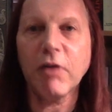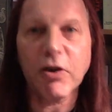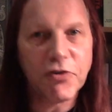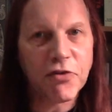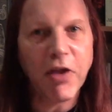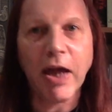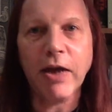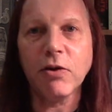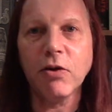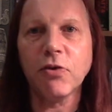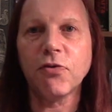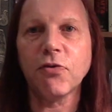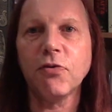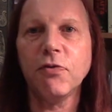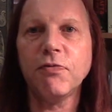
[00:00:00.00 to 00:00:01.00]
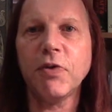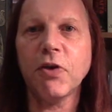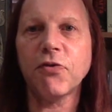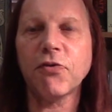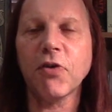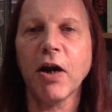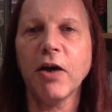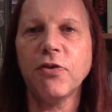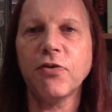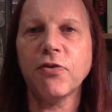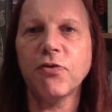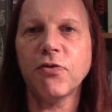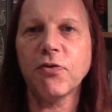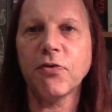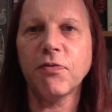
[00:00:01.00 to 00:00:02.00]
standard sort of
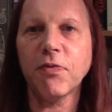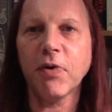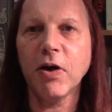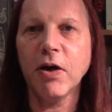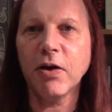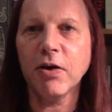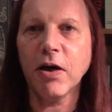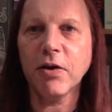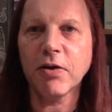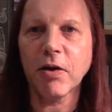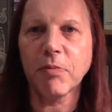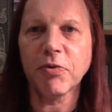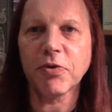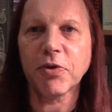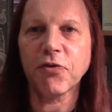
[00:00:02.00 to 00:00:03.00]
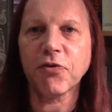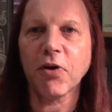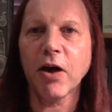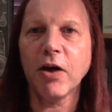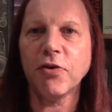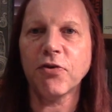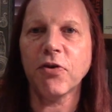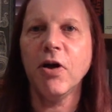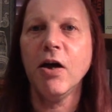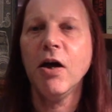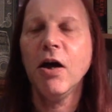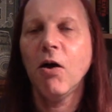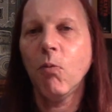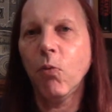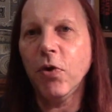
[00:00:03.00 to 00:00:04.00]
distillation, sort of a double distillation,
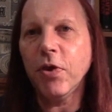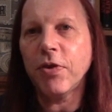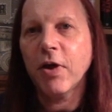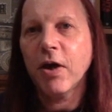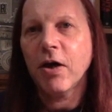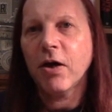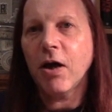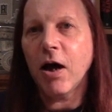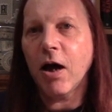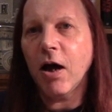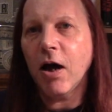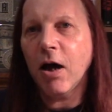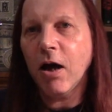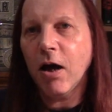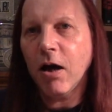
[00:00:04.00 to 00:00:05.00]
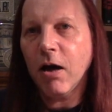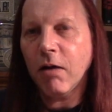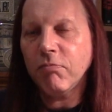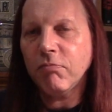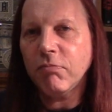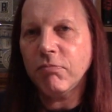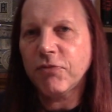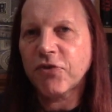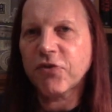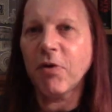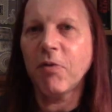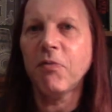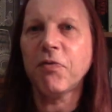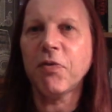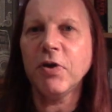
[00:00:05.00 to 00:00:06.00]
with
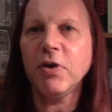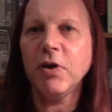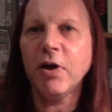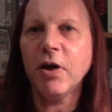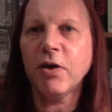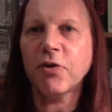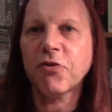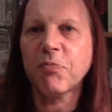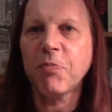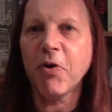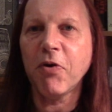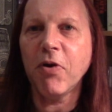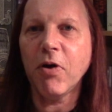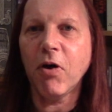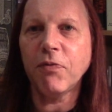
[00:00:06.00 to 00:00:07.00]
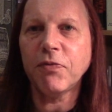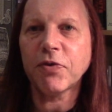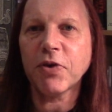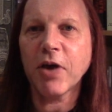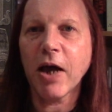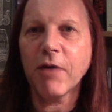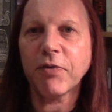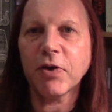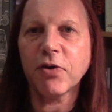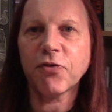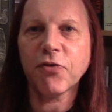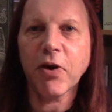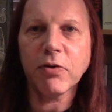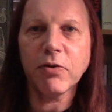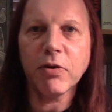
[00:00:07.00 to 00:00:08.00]
some of the spirit obviously having its
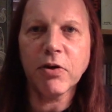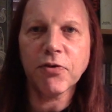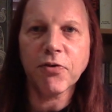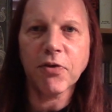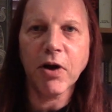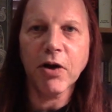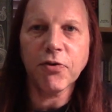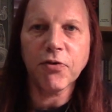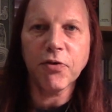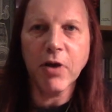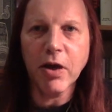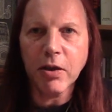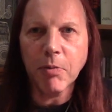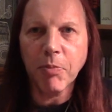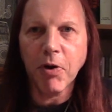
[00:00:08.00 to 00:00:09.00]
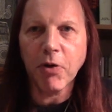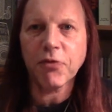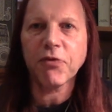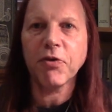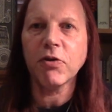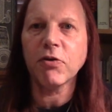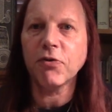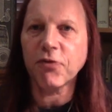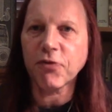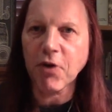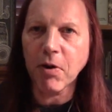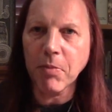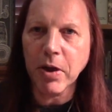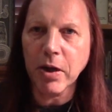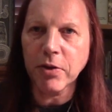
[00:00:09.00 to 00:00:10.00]
second distillation in the pot still and
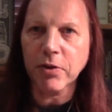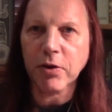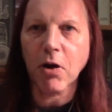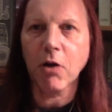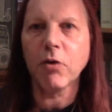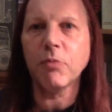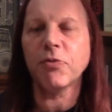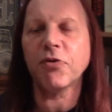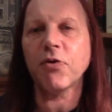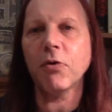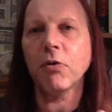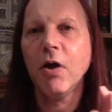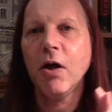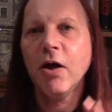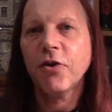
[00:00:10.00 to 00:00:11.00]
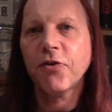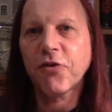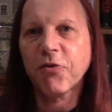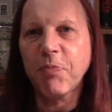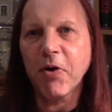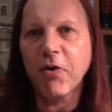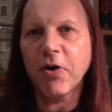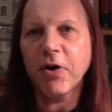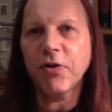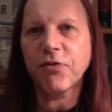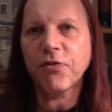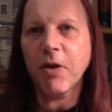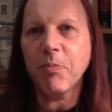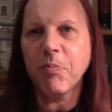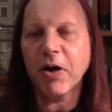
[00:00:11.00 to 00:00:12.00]
some in the column still. Spirit
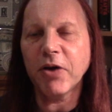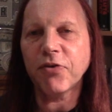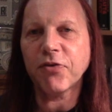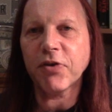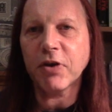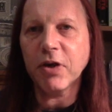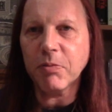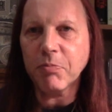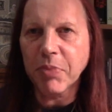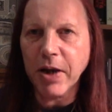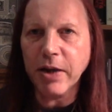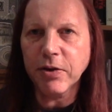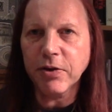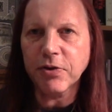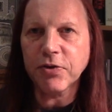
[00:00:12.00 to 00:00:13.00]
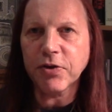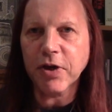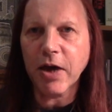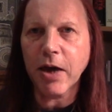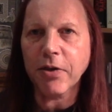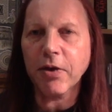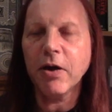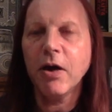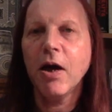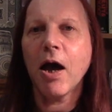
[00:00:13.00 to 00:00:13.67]
is then basically blended together,